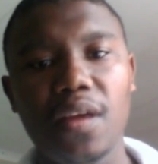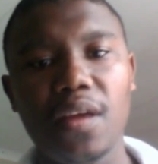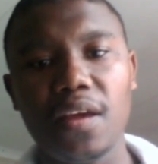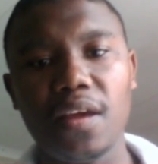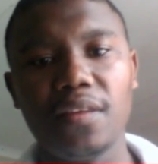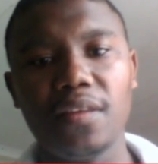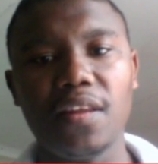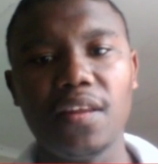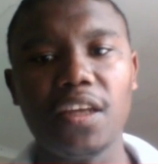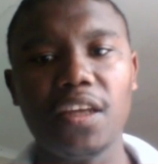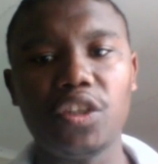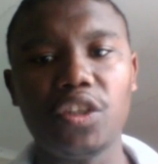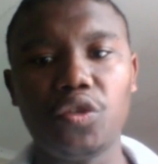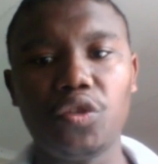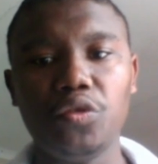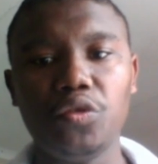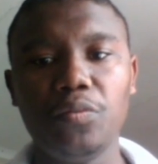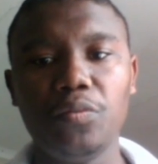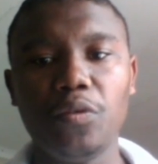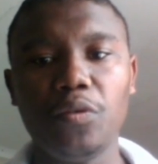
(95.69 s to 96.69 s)
the next two
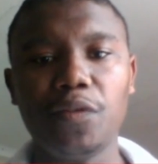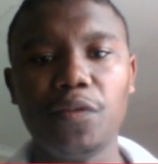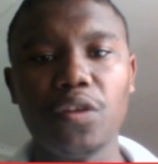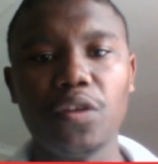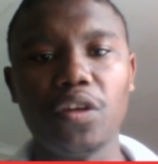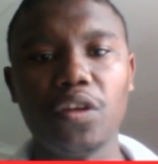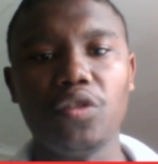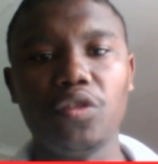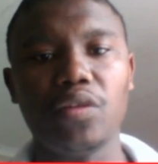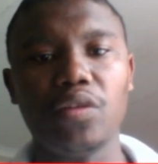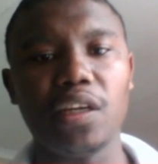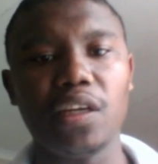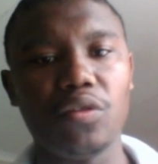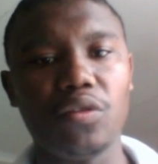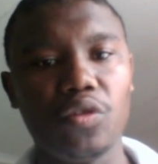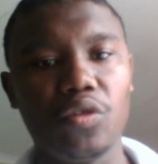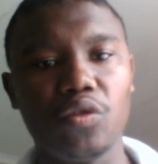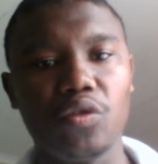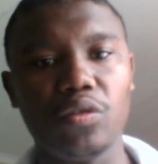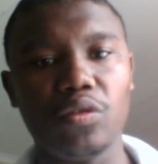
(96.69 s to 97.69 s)
moves so that you can
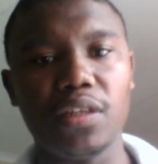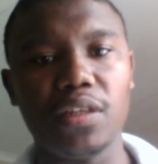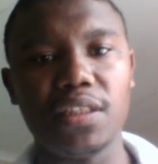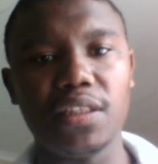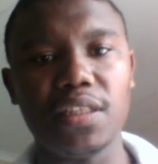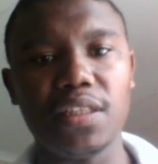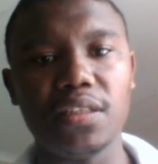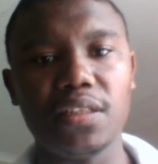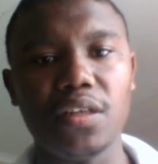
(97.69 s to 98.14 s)
control that center.